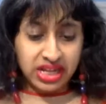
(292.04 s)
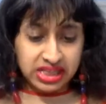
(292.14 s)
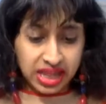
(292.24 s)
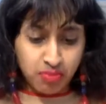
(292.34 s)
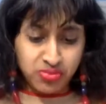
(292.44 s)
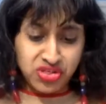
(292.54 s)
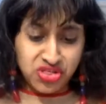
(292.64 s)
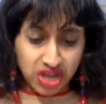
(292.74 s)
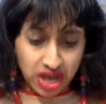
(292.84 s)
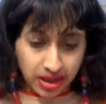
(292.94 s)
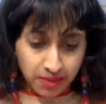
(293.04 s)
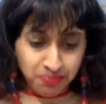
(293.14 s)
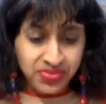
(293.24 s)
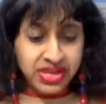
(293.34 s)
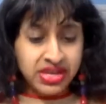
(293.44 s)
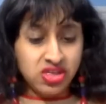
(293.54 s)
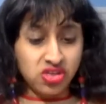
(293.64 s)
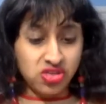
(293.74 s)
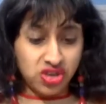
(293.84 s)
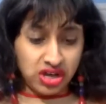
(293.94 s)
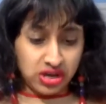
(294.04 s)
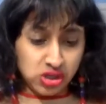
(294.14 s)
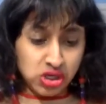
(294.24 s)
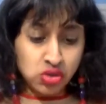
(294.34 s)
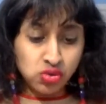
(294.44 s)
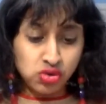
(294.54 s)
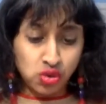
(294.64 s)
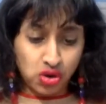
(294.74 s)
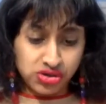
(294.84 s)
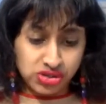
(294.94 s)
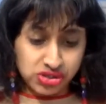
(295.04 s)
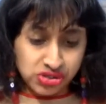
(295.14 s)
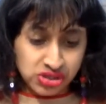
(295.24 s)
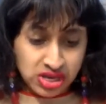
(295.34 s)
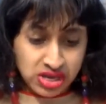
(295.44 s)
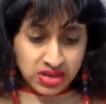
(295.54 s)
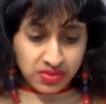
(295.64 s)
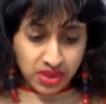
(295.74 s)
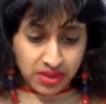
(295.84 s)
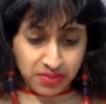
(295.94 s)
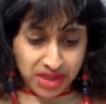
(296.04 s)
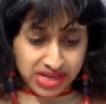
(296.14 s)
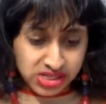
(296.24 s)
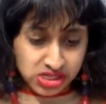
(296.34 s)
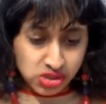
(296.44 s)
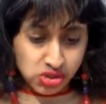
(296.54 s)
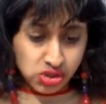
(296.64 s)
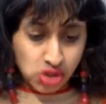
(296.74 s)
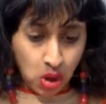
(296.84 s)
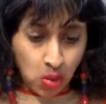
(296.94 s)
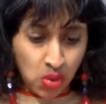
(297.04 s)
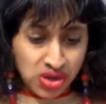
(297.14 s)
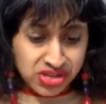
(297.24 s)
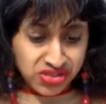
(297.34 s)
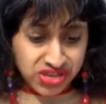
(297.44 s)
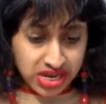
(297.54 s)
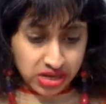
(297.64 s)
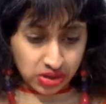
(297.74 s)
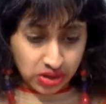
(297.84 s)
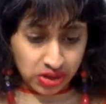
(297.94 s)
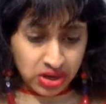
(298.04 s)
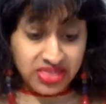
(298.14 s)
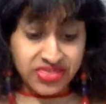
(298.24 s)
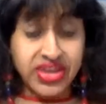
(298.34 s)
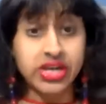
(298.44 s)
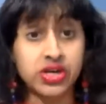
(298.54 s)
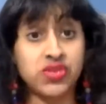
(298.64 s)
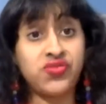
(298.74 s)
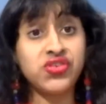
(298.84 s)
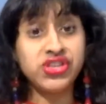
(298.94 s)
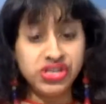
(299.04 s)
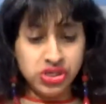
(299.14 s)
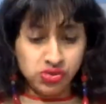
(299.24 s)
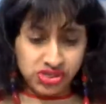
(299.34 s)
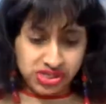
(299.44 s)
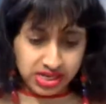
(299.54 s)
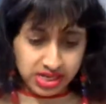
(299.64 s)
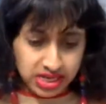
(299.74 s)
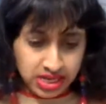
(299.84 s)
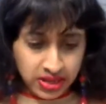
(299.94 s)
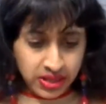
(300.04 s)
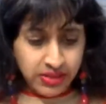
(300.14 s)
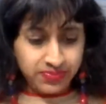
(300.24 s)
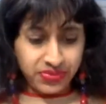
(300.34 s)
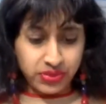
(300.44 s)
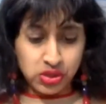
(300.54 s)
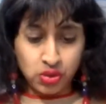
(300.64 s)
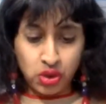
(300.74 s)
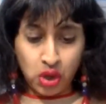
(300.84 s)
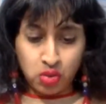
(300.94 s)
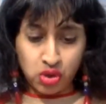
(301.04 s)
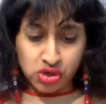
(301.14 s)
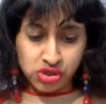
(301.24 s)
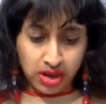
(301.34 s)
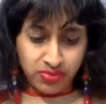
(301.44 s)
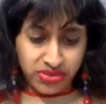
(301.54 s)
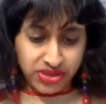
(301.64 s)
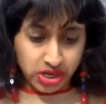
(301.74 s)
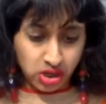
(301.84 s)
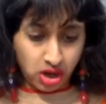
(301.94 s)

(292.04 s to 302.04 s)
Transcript: Club Thumb, the New George's Medicine Show Theater, Theater for the New City, New York Workshop Theater